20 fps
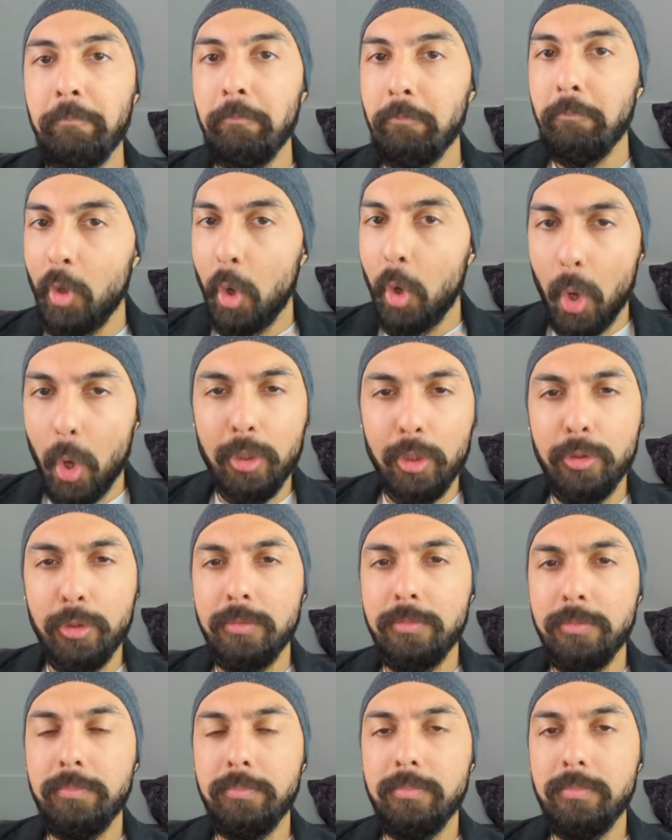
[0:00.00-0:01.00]

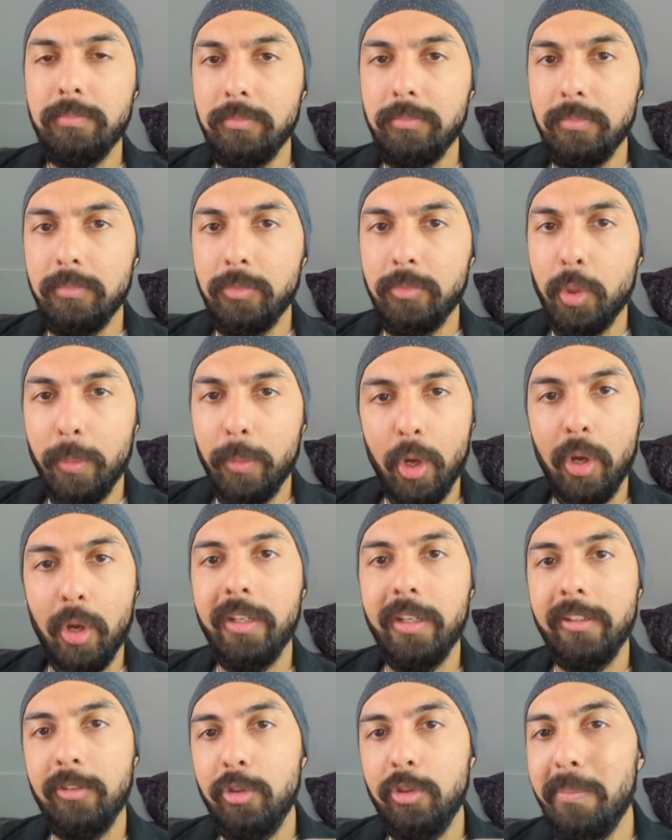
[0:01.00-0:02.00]
Although, to be
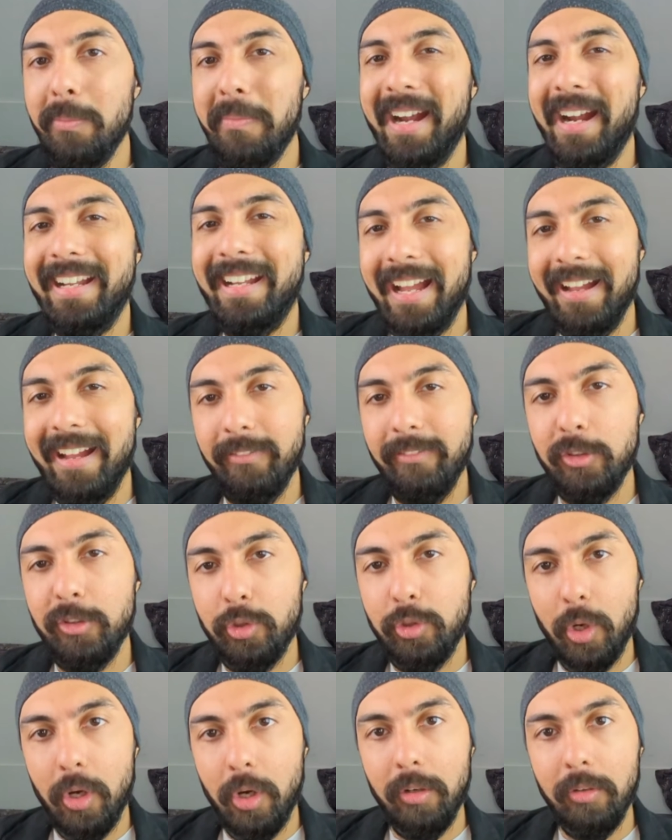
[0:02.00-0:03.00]
honest, you might have a
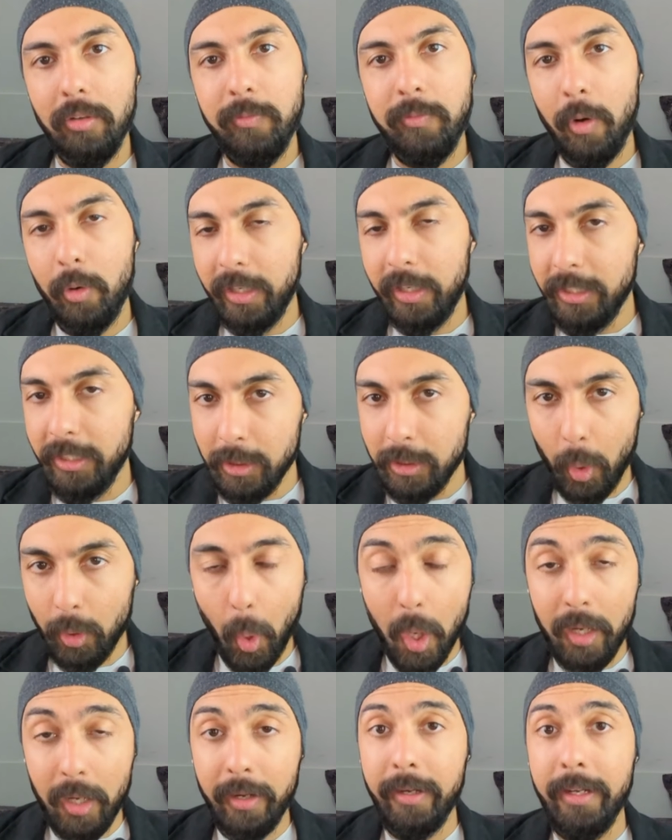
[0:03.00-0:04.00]
strong foundation
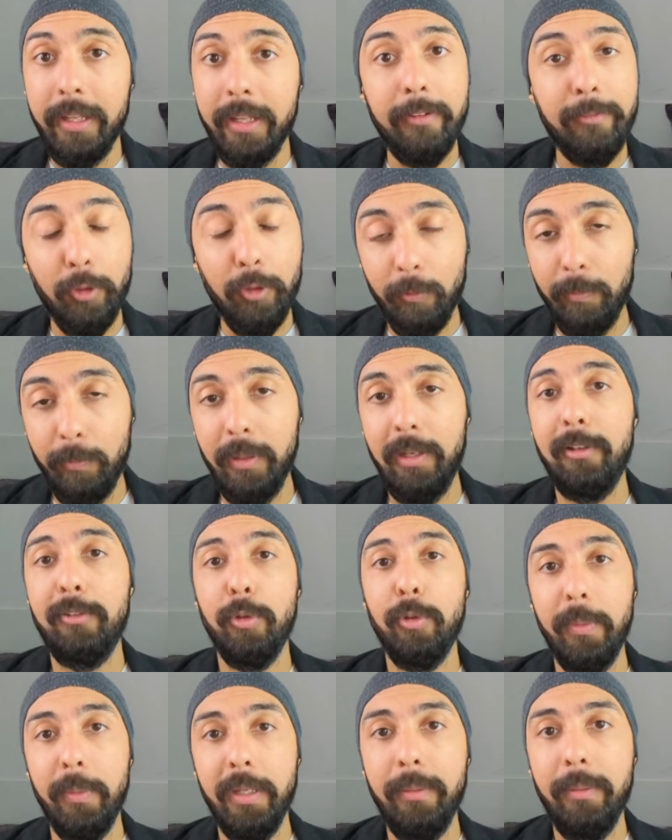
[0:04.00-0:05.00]
already if you have built
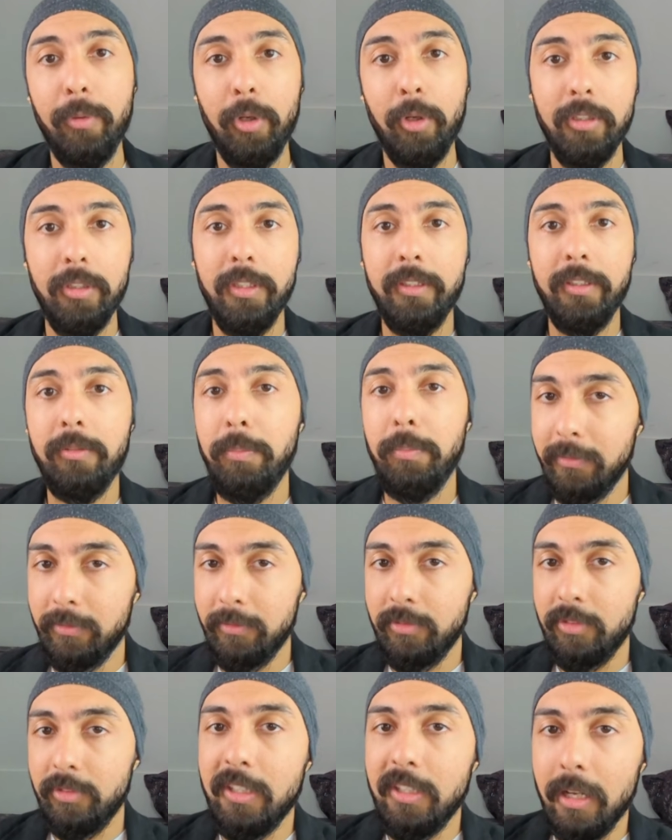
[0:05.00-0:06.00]
so many projects, but
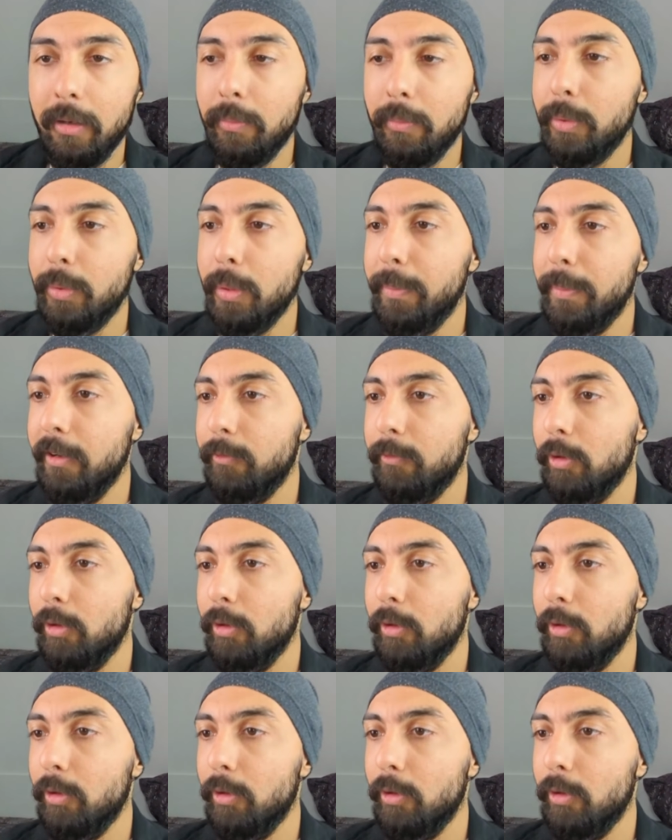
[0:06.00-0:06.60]
still prepare for